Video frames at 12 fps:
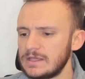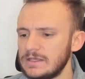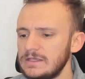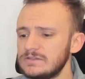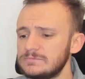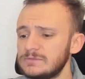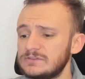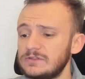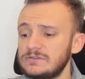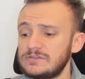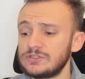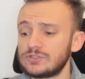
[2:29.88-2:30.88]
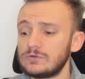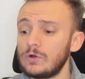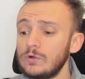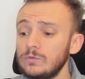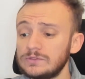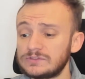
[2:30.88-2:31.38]
Is mercerization
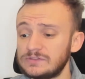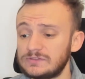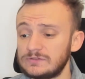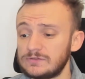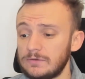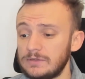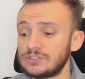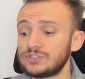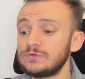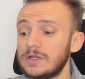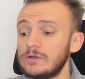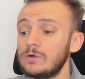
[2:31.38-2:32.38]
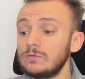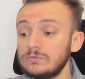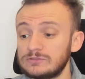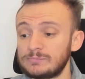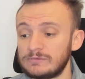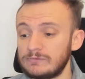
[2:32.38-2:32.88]
always necessary? Should I
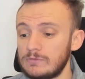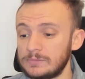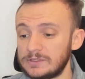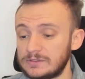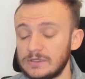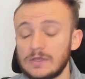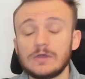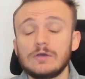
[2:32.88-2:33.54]
always perform it?